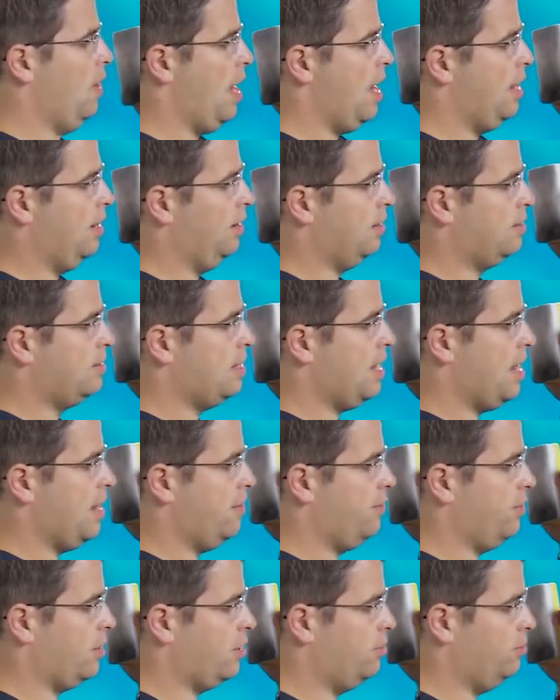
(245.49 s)
And let's
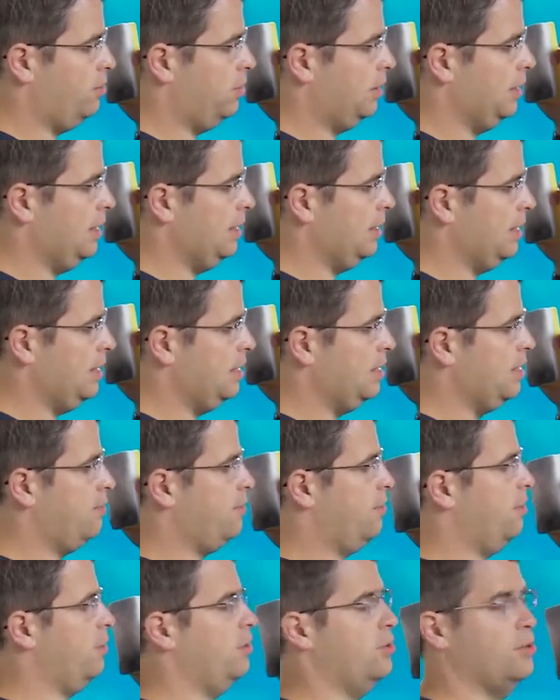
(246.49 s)
have a completely
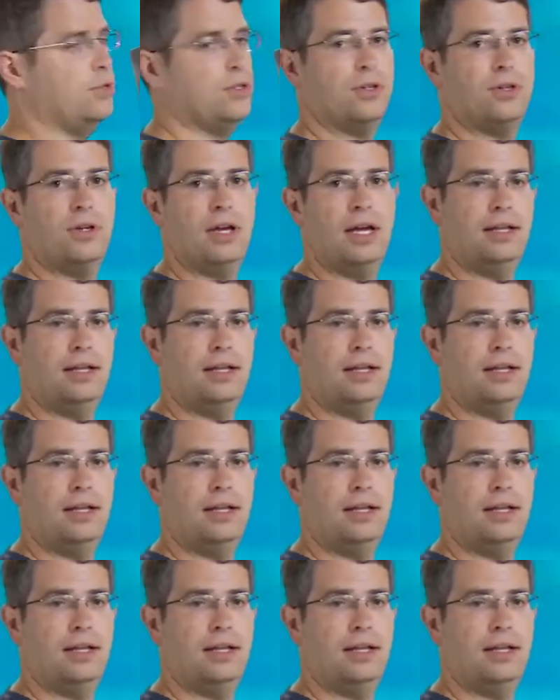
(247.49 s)
different user,